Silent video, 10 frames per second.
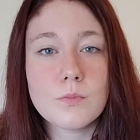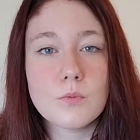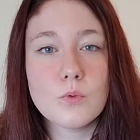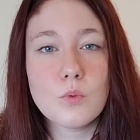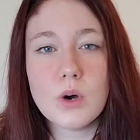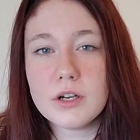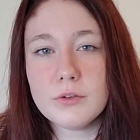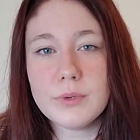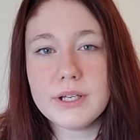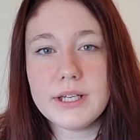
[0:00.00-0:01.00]
What are
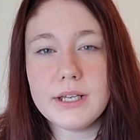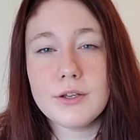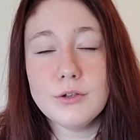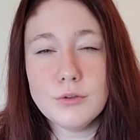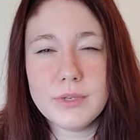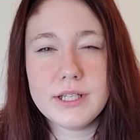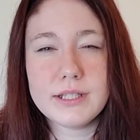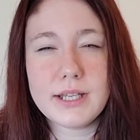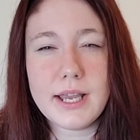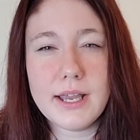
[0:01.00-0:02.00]
we? Humans,
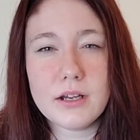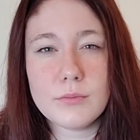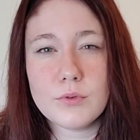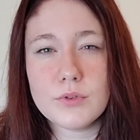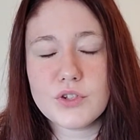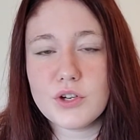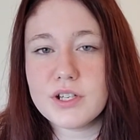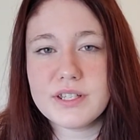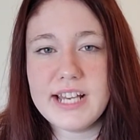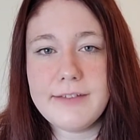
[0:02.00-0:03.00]
animals, or
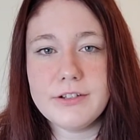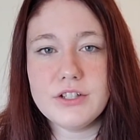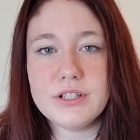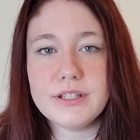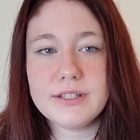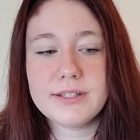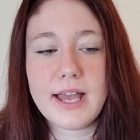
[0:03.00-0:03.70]
savages?